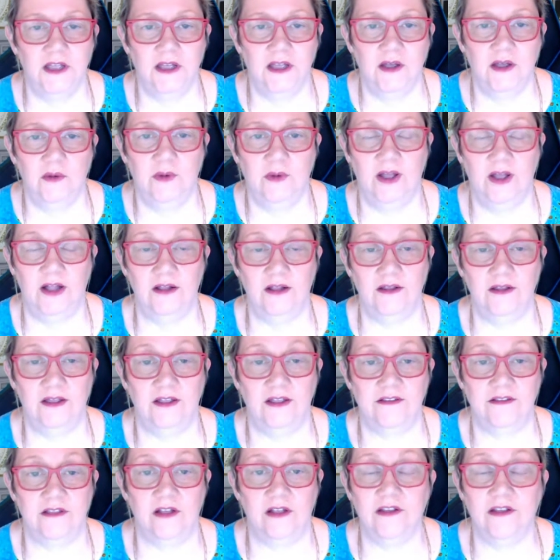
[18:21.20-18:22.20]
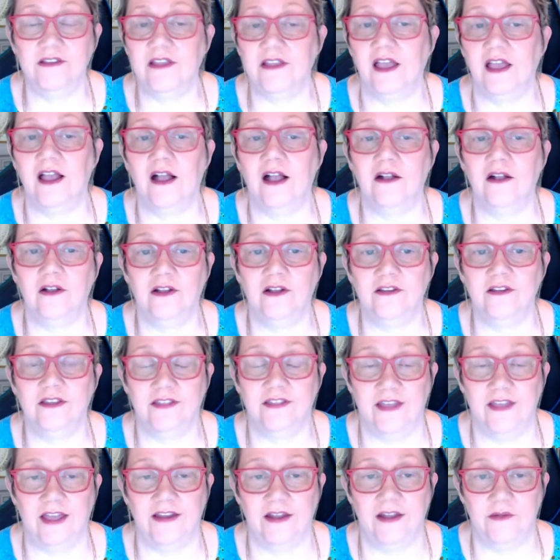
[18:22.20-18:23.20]
Well, as long as I hung on to
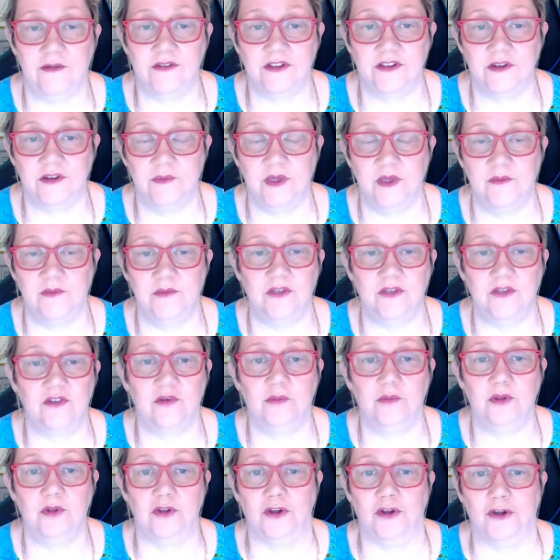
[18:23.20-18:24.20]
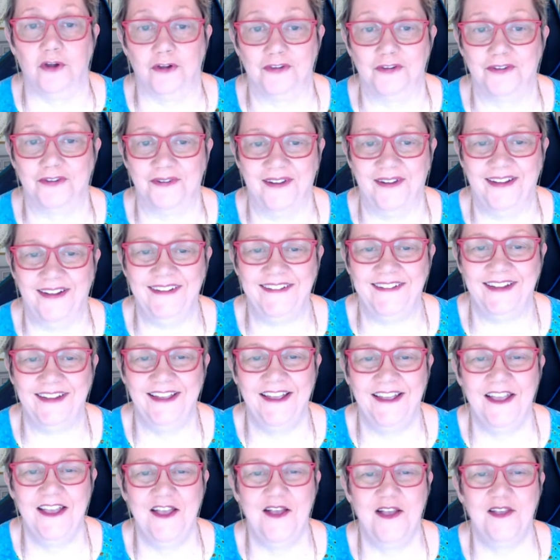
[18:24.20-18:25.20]
that, I was going to be a miserable nurse, right?
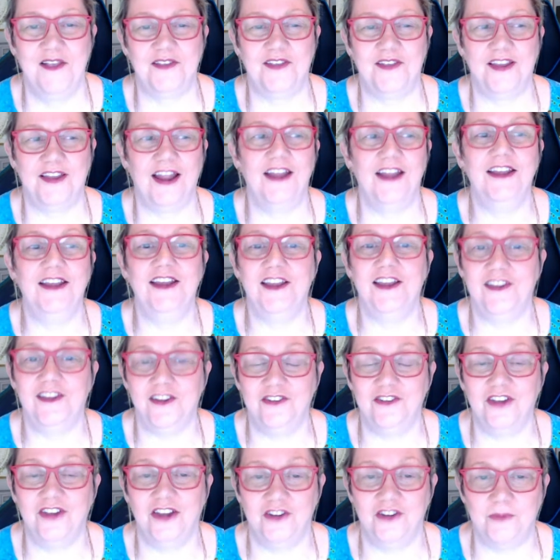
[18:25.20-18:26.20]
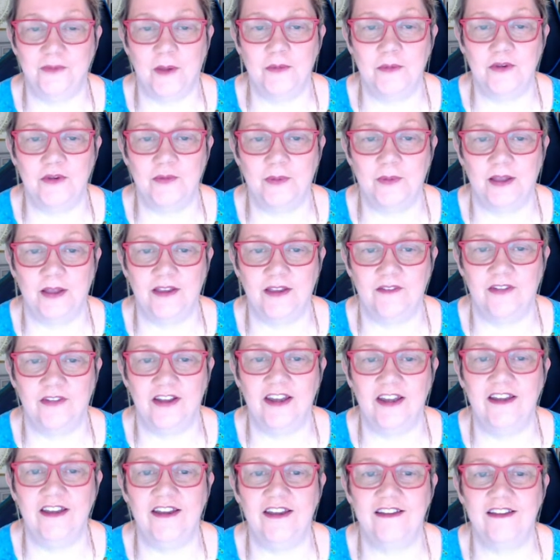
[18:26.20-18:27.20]
So, and I needed to change my perspective. I
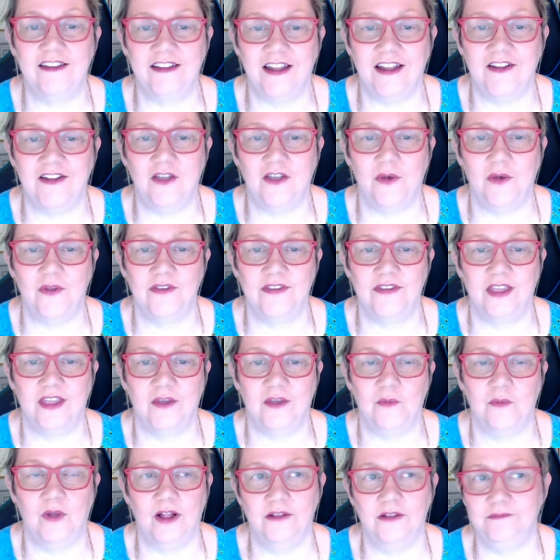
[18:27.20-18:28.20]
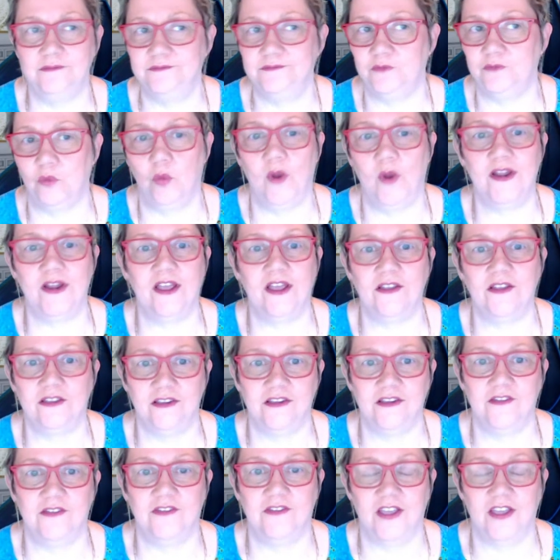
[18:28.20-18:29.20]
needed to let go and say, well, what else
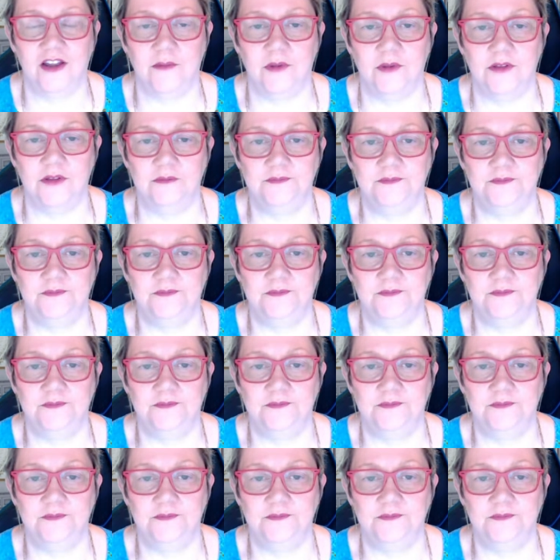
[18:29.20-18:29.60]
is available?